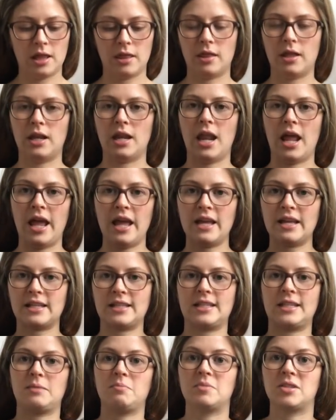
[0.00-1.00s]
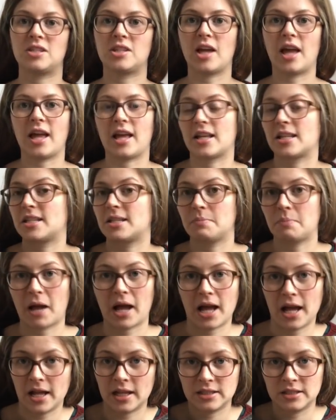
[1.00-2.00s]
the neck seems to
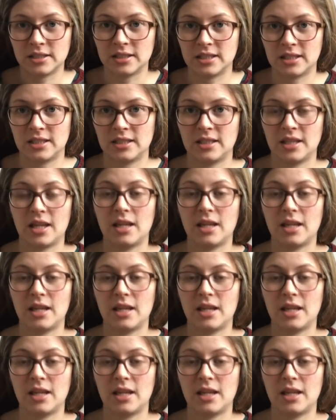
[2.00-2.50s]
expand,